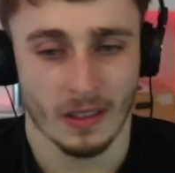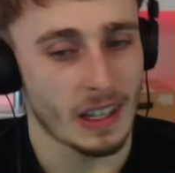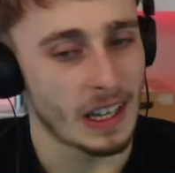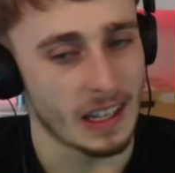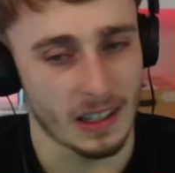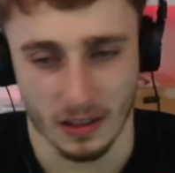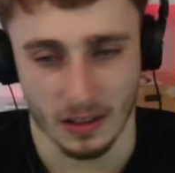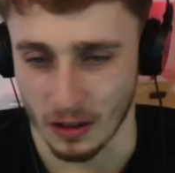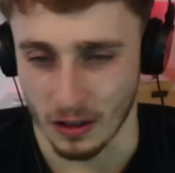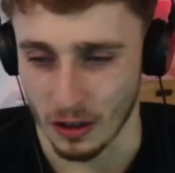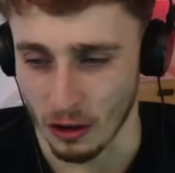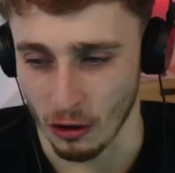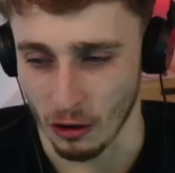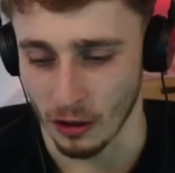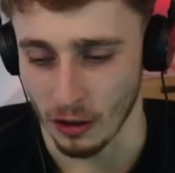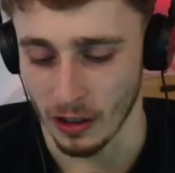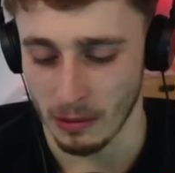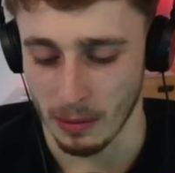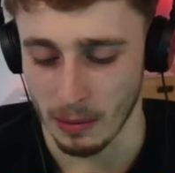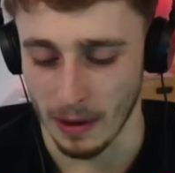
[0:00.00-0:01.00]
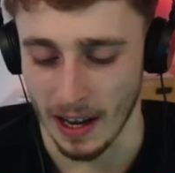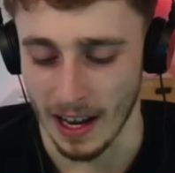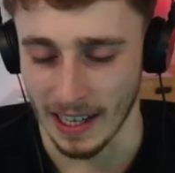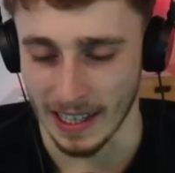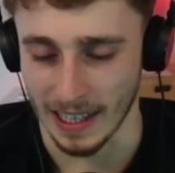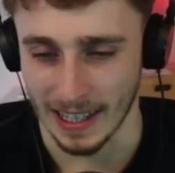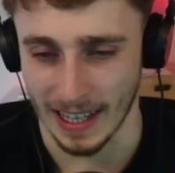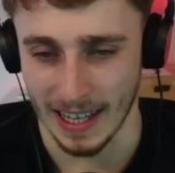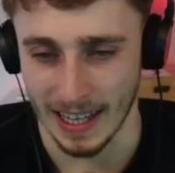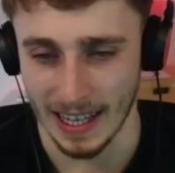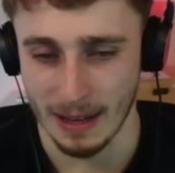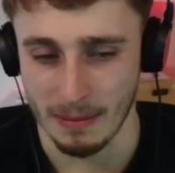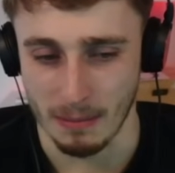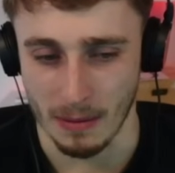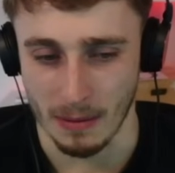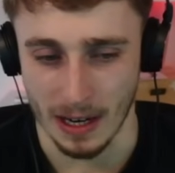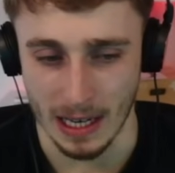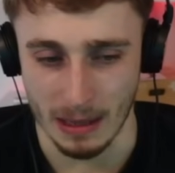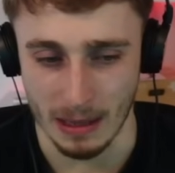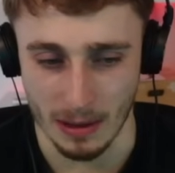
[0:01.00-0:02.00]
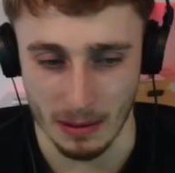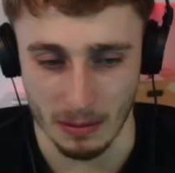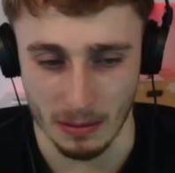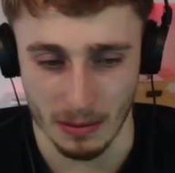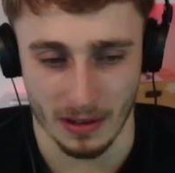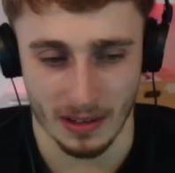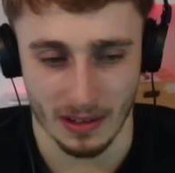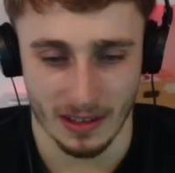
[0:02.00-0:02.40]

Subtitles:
Secure in a bag, get that money, baby.